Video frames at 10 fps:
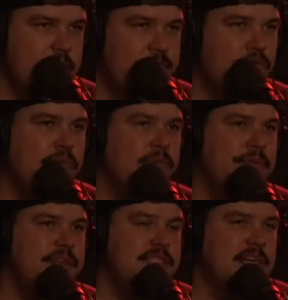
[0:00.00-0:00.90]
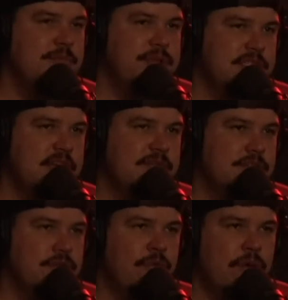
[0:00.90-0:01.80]
the former military police
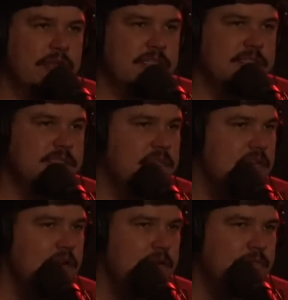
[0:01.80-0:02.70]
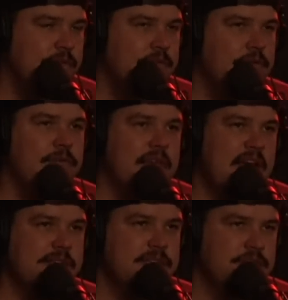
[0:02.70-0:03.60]
officer who worked as security for the local
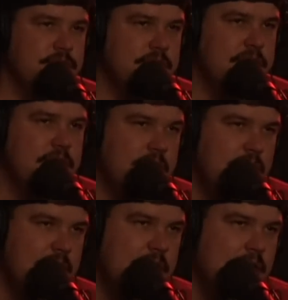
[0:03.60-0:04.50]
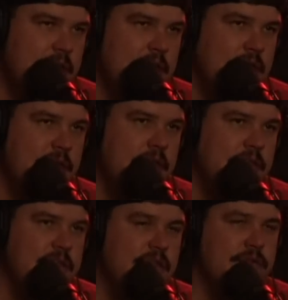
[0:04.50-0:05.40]
gas station.
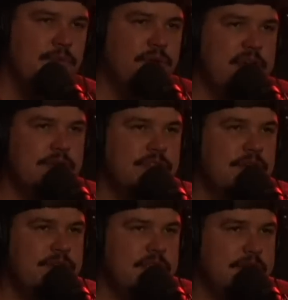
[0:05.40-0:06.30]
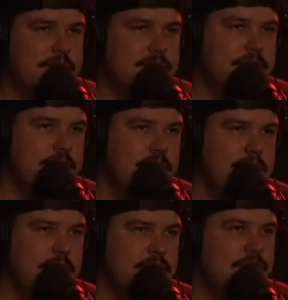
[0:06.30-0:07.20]
The other boy, Otonio,
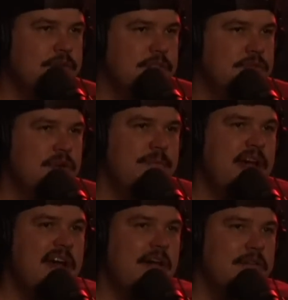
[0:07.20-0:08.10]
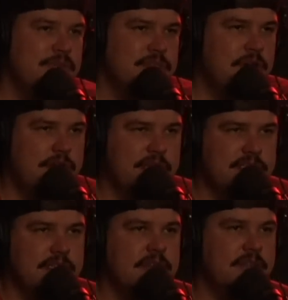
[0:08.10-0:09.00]
told a story about how he was called
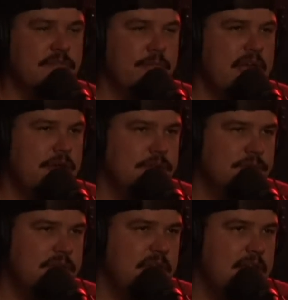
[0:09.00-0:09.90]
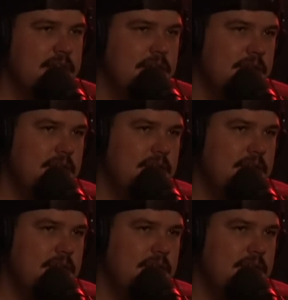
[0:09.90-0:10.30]
in to deliver mangoes one day,